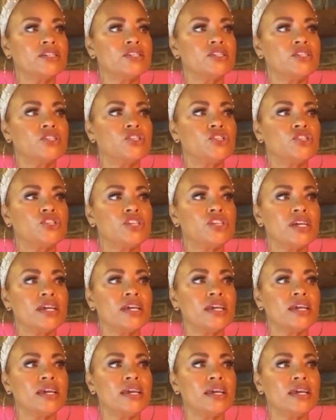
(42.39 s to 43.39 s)

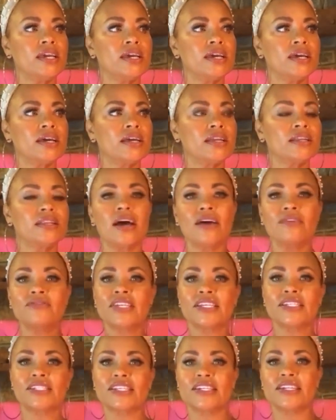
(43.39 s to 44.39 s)
she loves
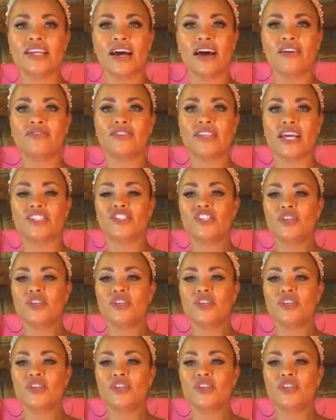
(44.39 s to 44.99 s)
us enough that